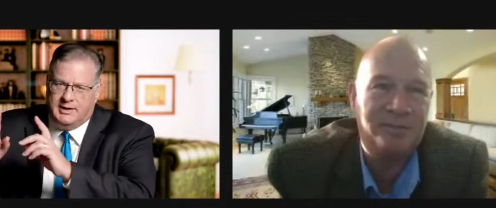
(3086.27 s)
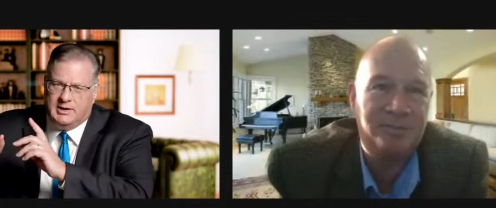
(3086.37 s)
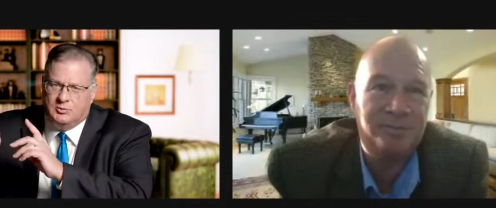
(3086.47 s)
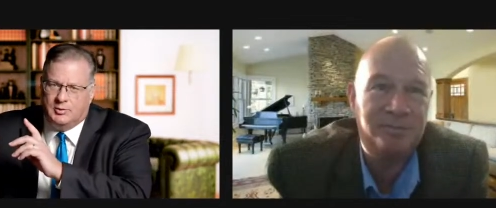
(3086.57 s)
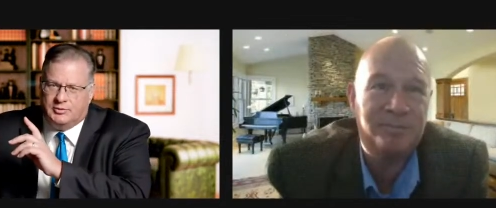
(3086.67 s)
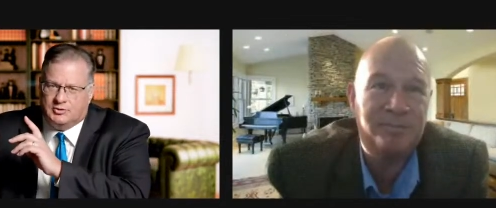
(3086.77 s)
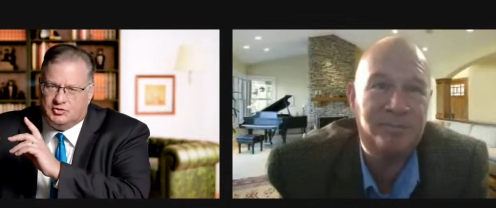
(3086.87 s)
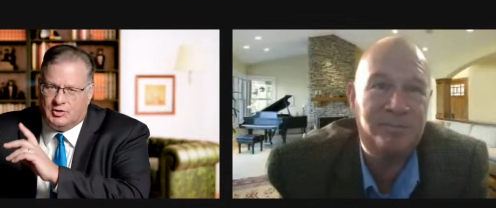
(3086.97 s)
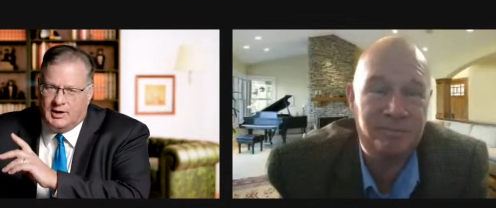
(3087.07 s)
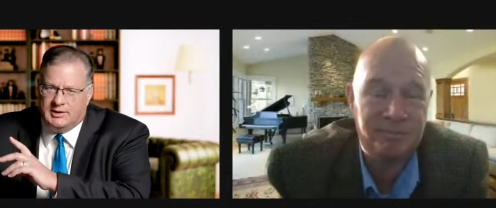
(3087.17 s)
Speaker 1: in with a
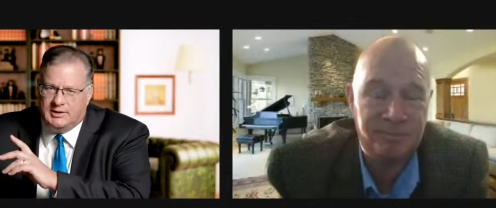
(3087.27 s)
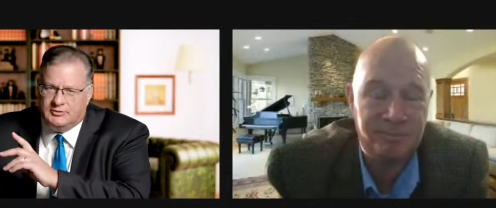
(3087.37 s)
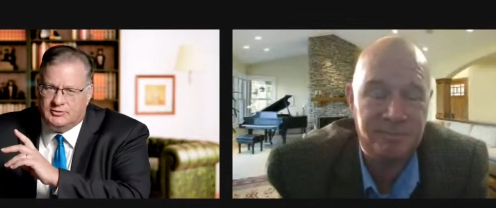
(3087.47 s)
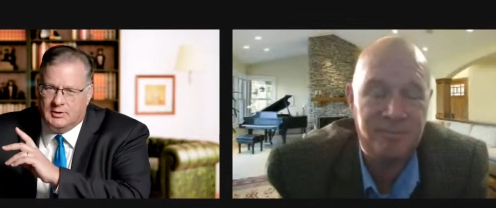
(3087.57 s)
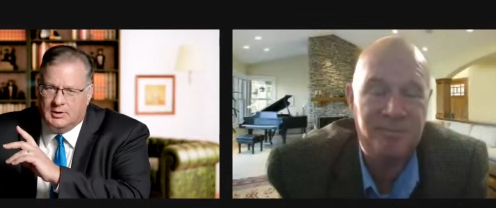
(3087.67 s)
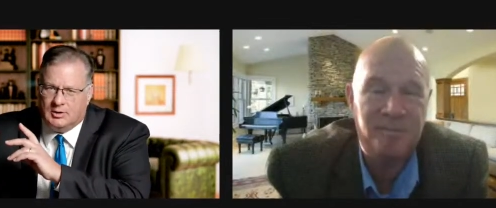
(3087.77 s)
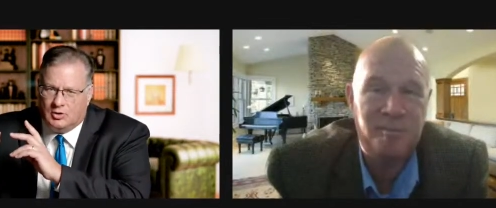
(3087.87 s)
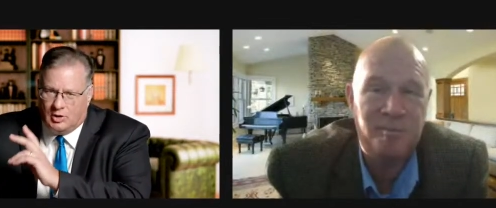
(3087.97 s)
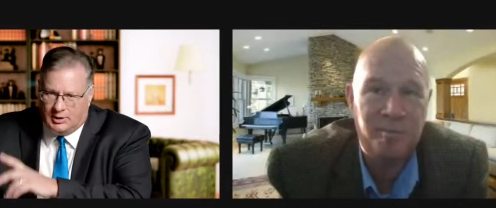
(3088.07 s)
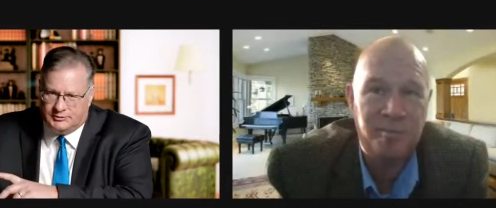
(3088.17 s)
Chinese
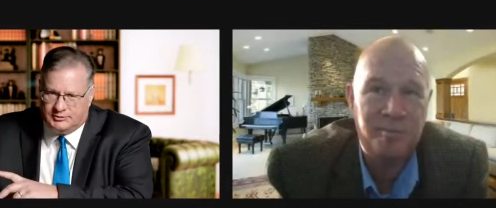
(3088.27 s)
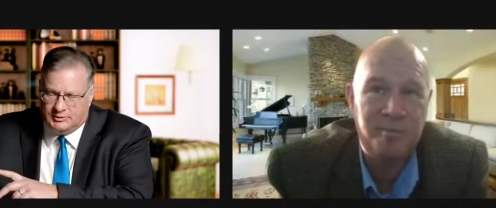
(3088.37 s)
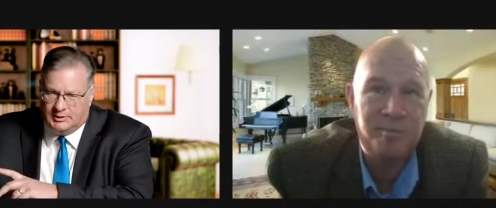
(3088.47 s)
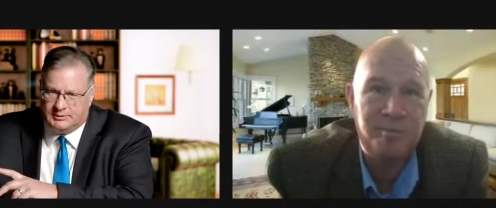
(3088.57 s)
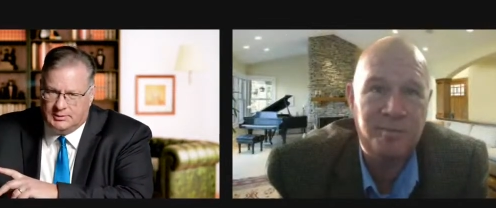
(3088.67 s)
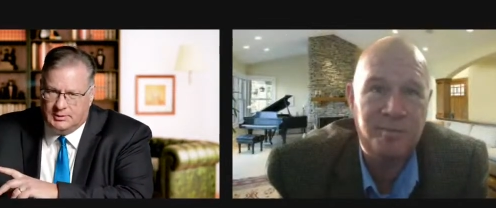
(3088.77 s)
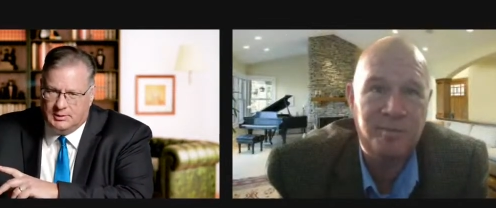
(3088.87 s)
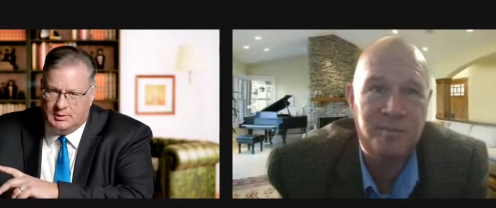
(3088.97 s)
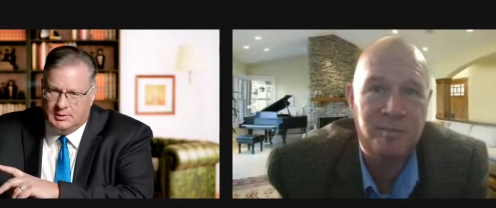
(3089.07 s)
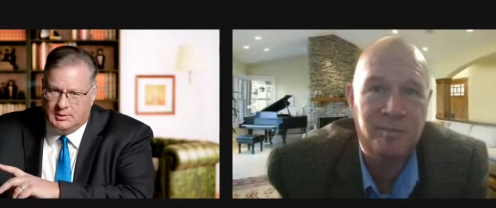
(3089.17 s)
consulate,
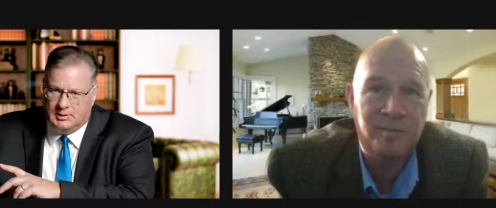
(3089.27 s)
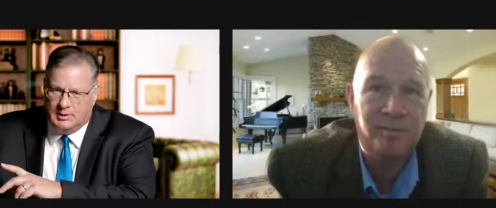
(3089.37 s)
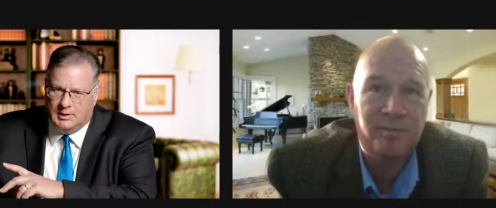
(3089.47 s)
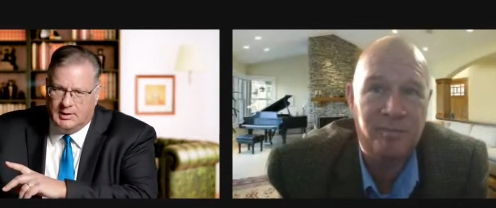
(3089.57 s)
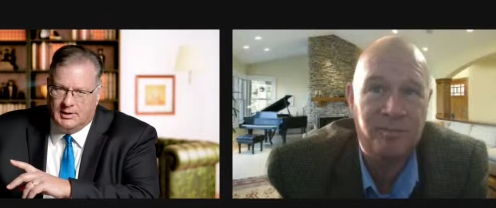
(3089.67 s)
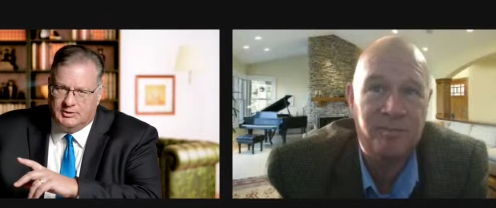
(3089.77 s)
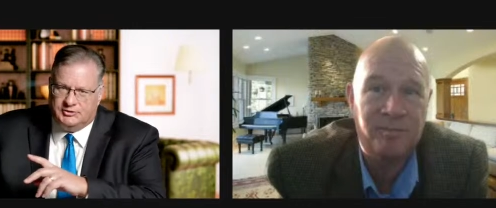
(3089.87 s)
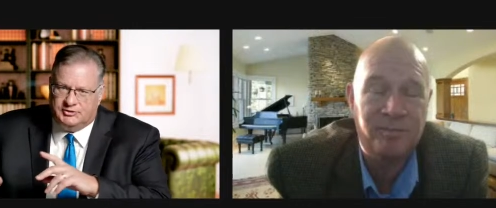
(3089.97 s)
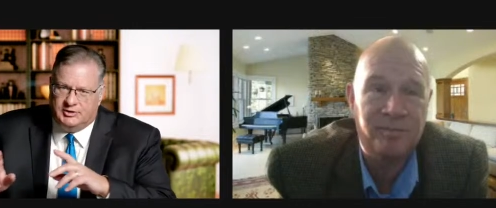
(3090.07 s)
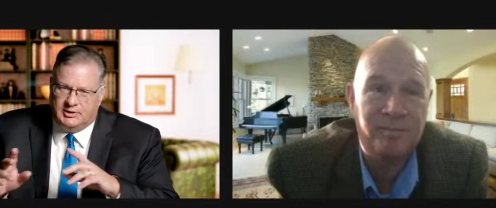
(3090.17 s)
mm-hmm.
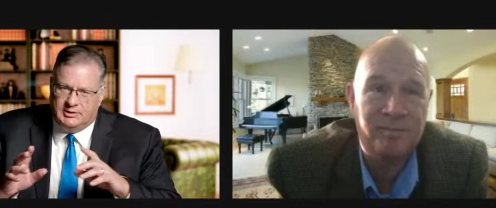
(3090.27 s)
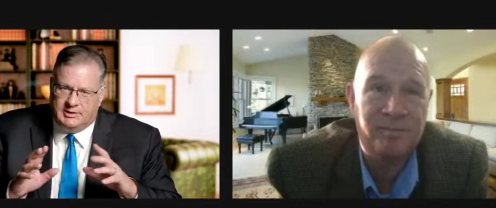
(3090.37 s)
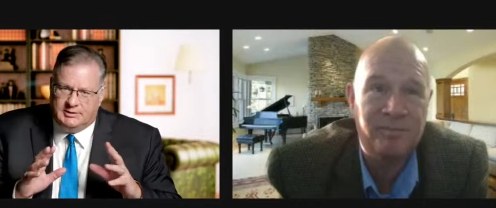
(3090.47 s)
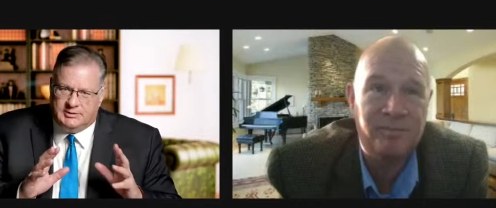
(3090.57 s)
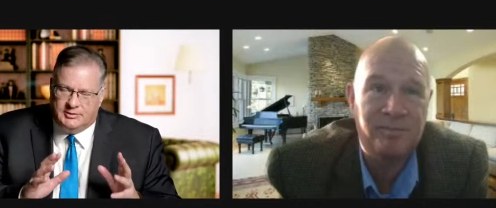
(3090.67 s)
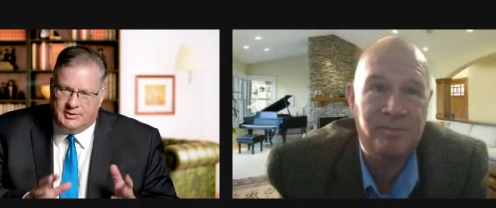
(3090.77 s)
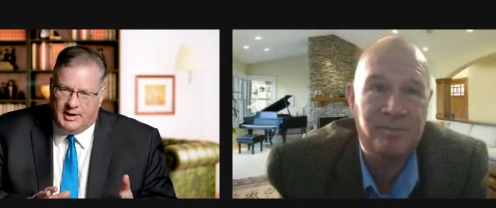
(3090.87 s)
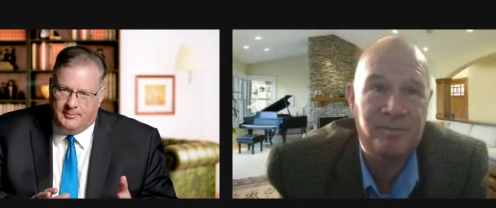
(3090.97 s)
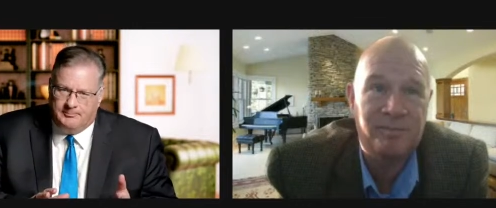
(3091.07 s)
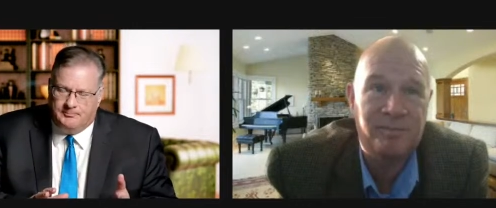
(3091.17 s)
signaling to
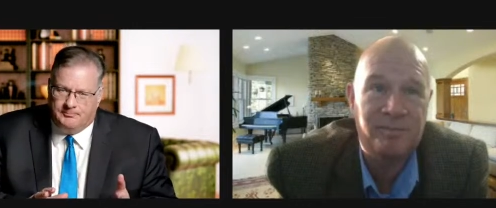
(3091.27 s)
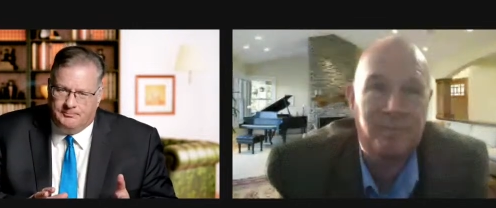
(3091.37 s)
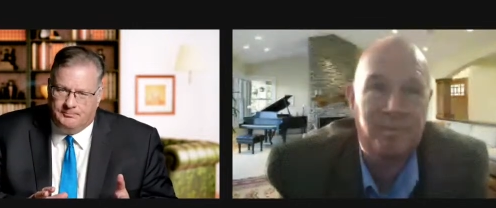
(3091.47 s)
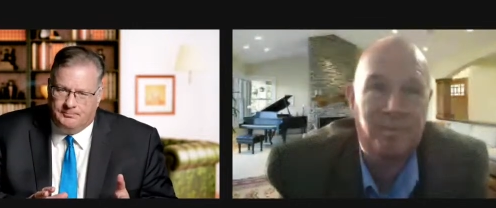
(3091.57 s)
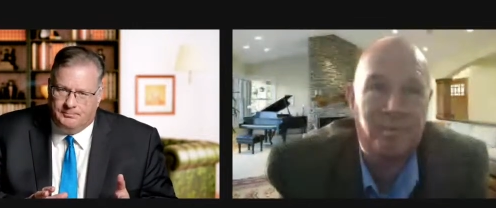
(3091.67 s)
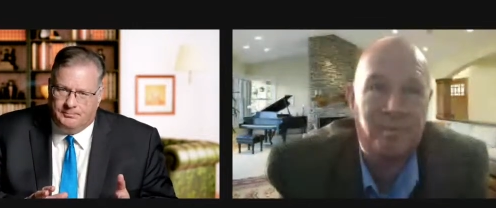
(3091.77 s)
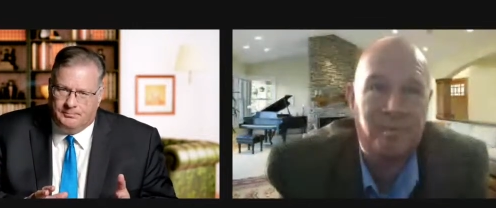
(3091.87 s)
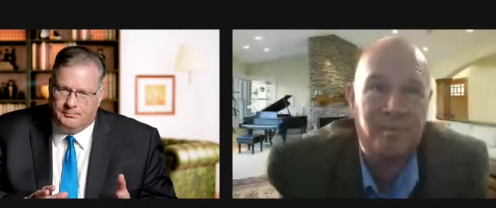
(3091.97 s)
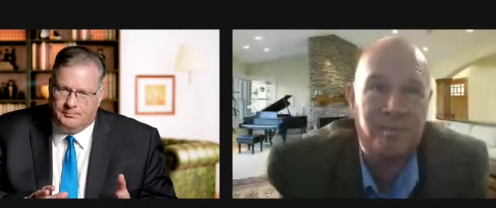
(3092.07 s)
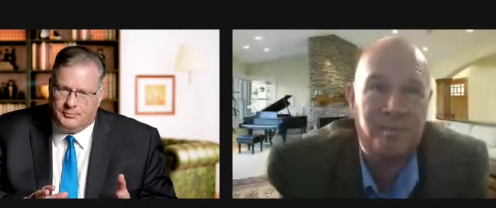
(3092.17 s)
them
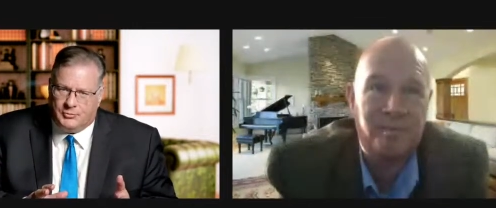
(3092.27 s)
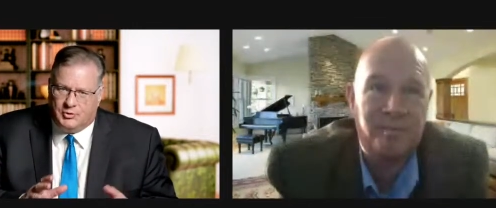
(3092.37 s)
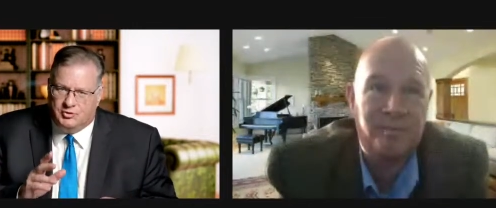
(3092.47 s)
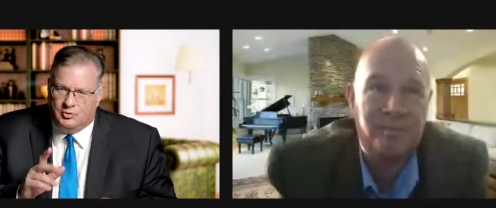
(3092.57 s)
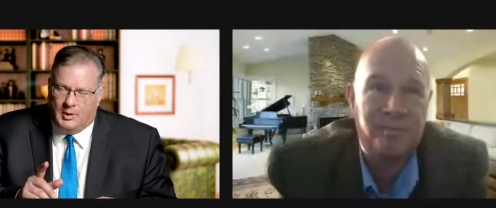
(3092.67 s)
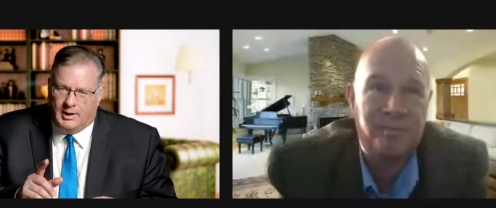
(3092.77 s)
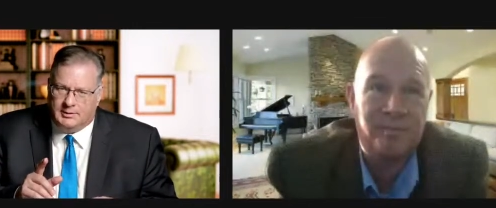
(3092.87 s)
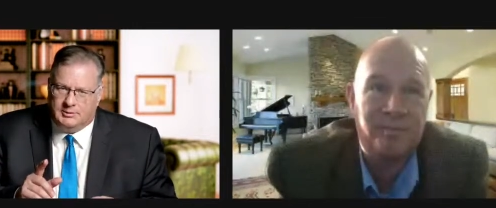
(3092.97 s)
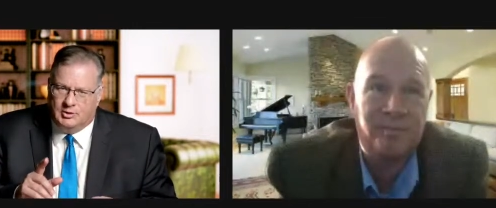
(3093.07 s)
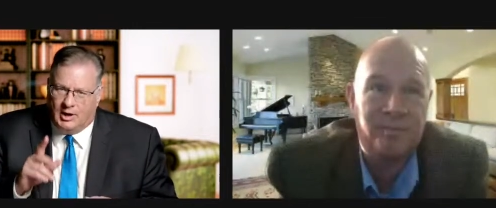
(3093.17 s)
to do what?
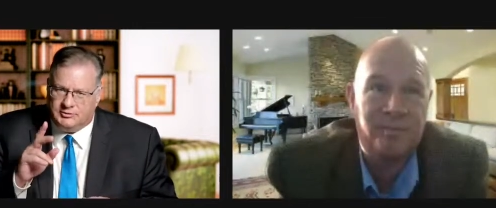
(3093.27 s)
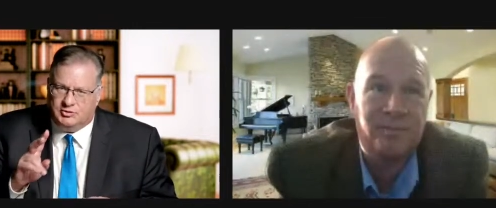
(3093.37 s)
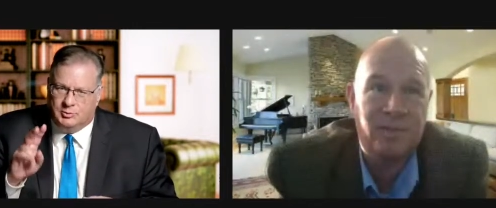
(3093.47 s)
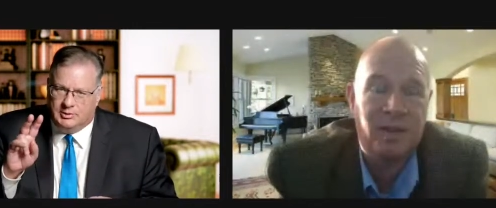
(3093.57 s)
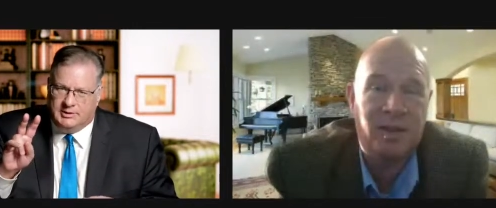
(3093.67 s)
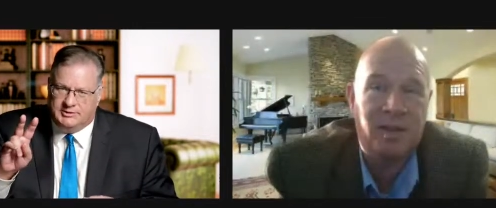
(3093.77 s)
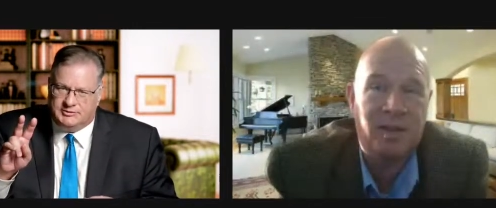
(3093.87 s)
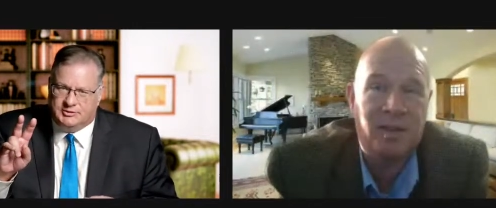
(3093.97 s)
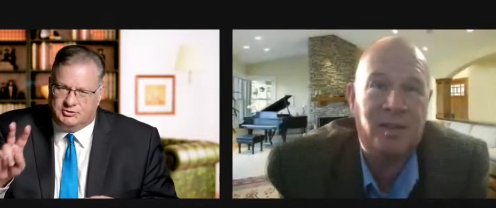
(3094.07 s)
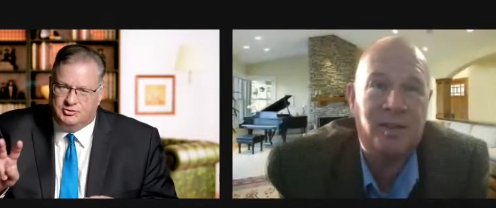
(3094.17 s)
Not to release
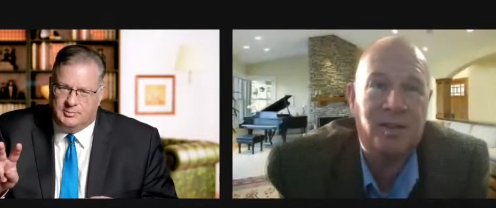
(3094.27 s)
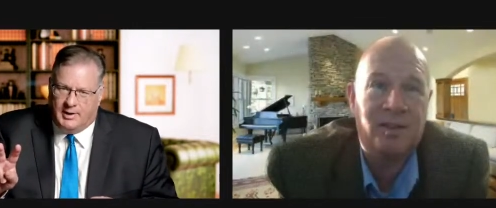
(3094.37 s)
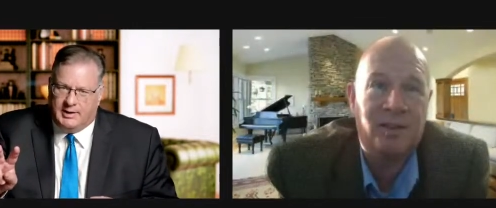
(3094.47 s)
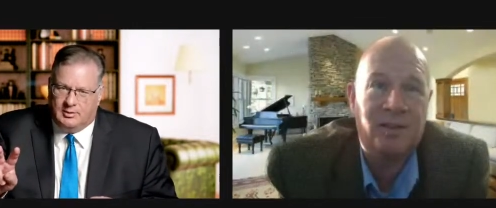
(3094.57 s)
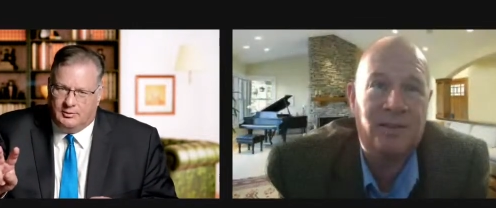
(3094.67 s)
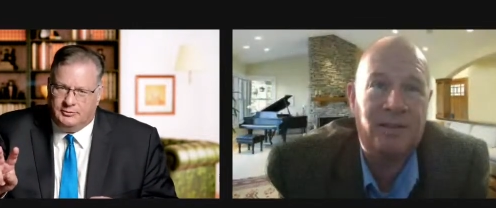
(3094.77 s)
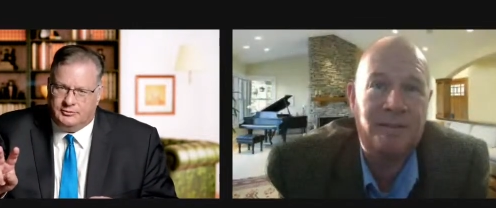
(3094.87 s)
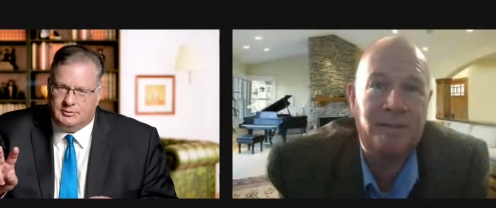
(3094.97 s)
the two Michaels.